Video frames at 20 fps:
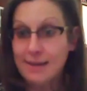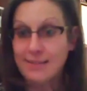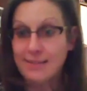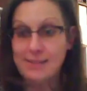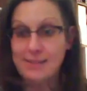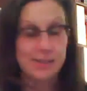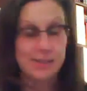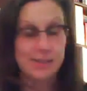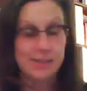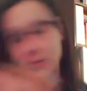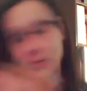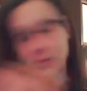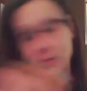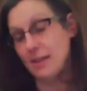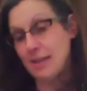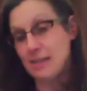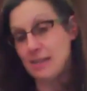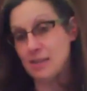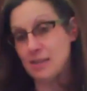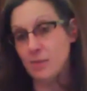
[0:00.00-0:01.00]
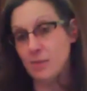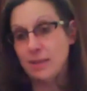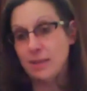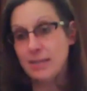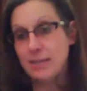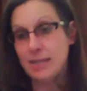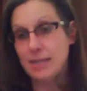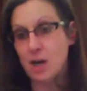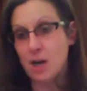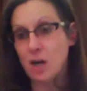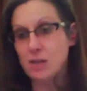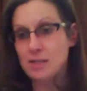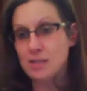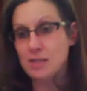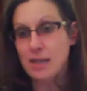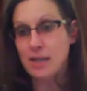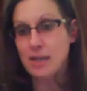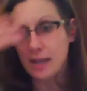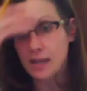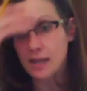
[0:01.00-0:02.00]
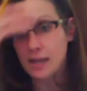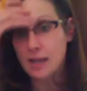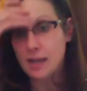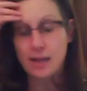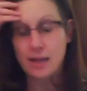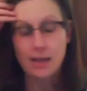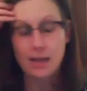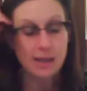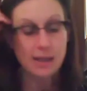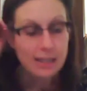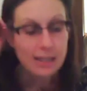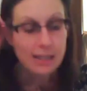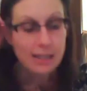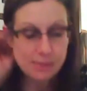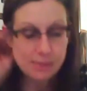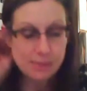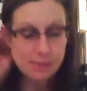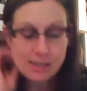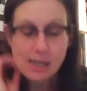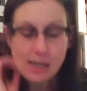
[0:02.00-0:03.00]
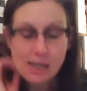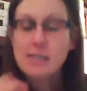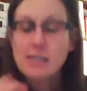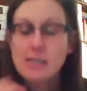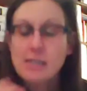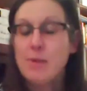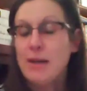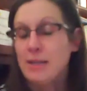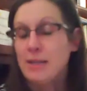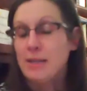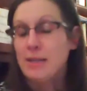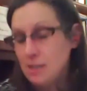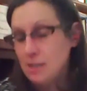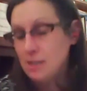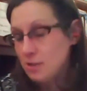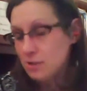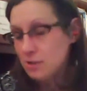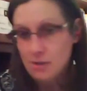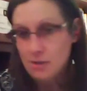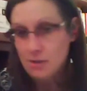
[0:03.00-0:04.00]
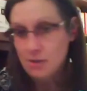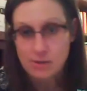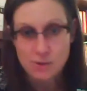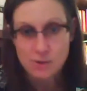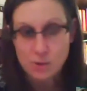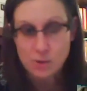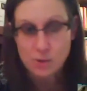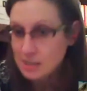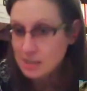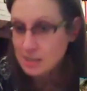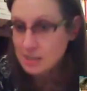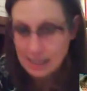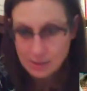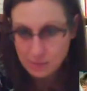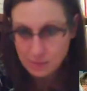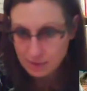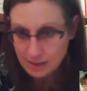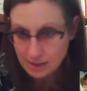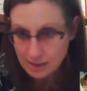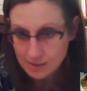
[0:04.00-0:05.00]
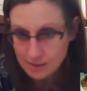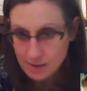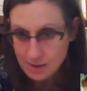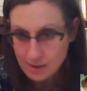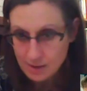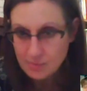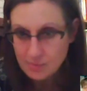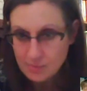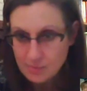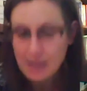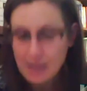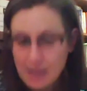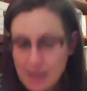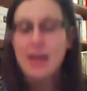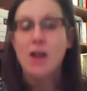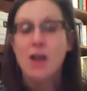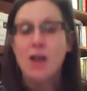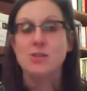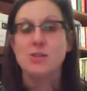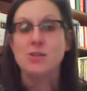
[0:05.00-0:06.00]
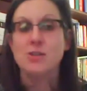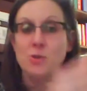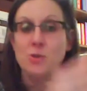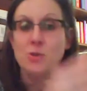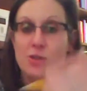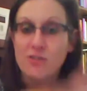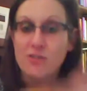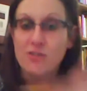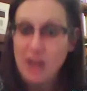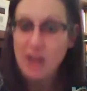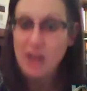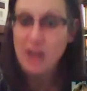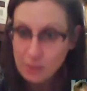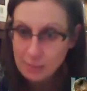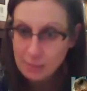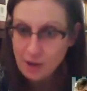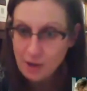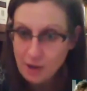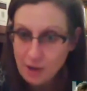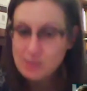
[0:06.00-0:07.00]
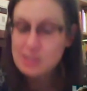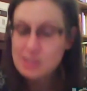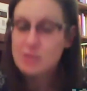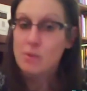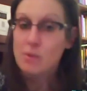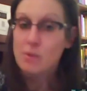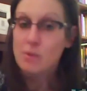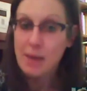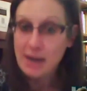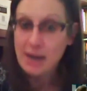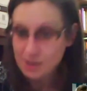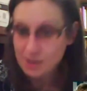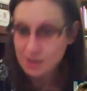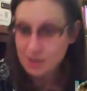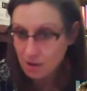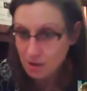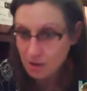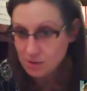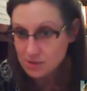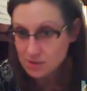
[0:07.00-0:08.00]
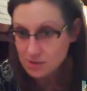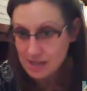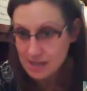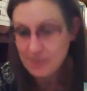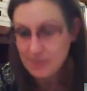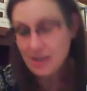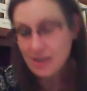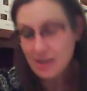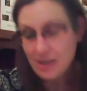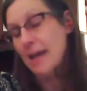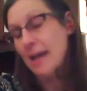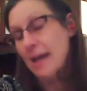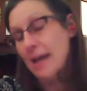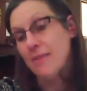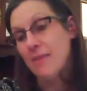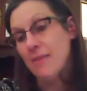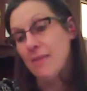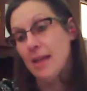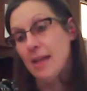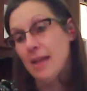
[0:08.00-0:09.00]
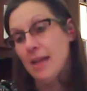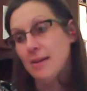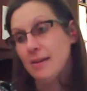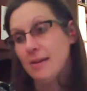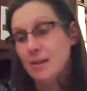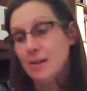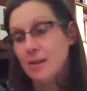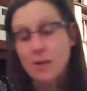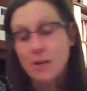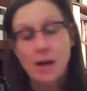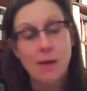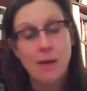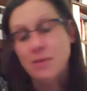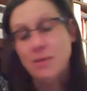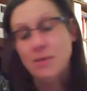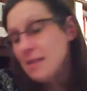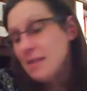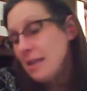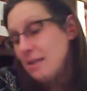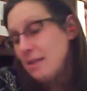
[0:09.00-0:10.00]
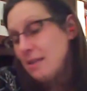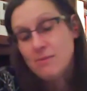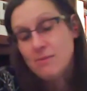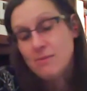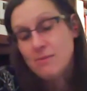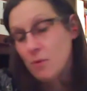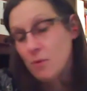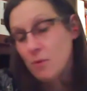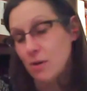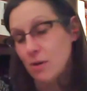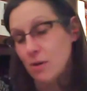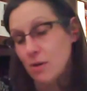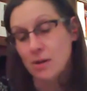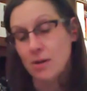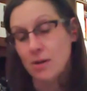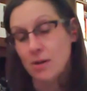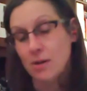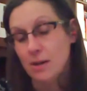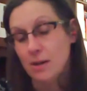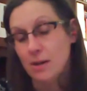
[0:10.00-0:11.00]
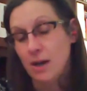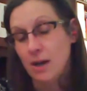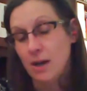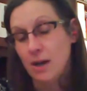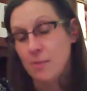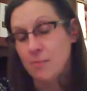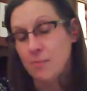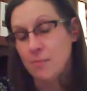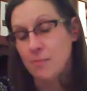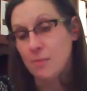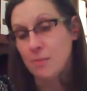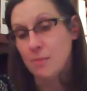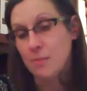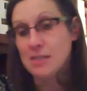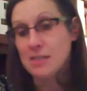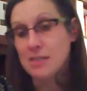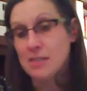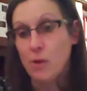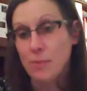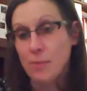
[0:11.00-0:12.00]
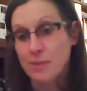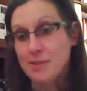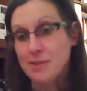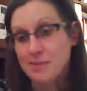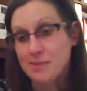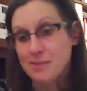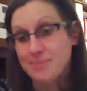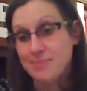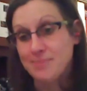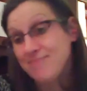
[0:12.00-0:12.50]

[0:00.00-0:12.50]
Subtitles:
and this is one of the things that we did in our study, let the massage practitioners do the scheduling, and then also do the follow-up calls, the reminder calls, and the like, and then, you know, compensate them for missed appointments.